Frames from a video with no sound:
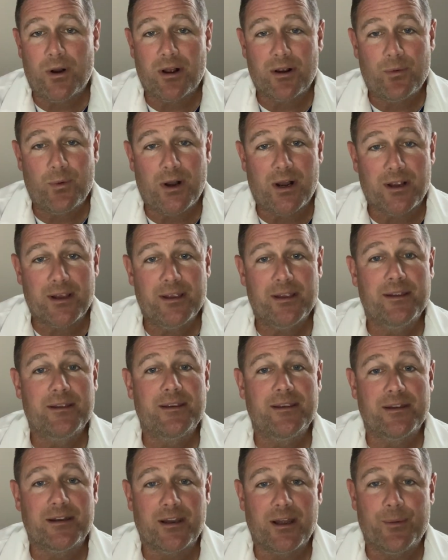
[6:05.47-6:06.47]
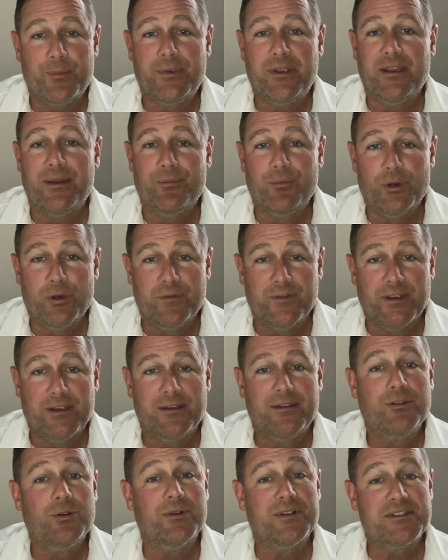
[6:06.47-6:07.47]
walk, walk, get up, get
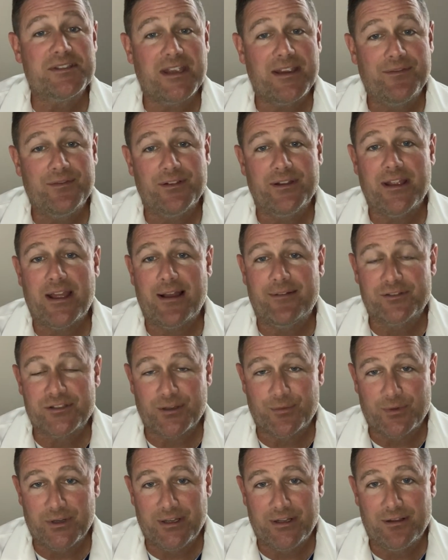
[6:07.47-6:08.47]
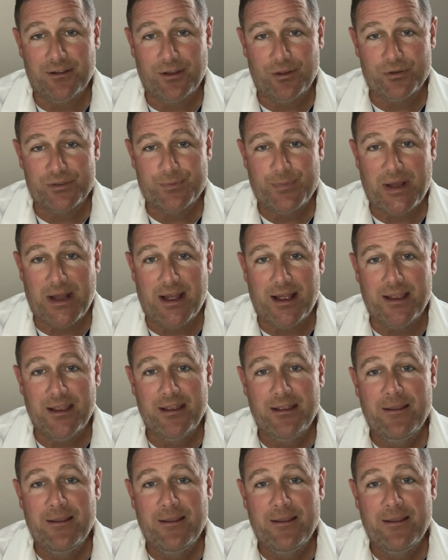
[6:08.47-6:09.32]
moving, do it safely, have somebody close by.